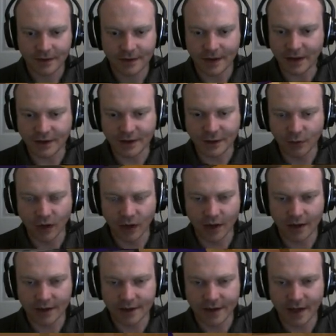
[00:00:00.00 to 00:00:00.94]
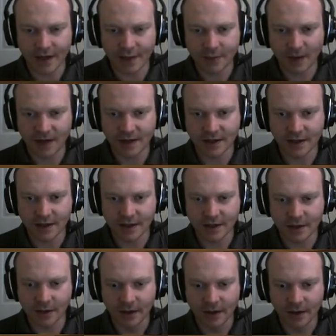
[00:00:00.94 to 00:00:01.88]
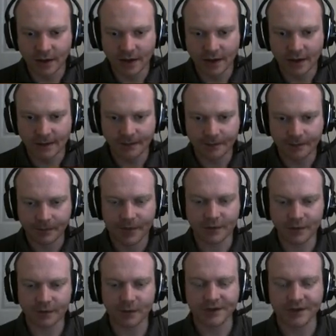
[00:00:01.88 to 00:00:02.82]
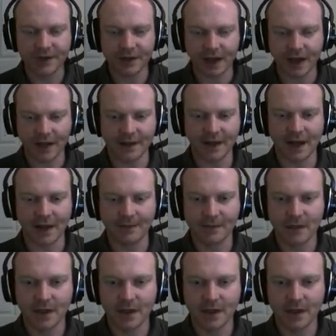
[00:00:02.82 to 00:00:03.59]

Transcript: That doesn't work as I expected it to. We'll stick that in there.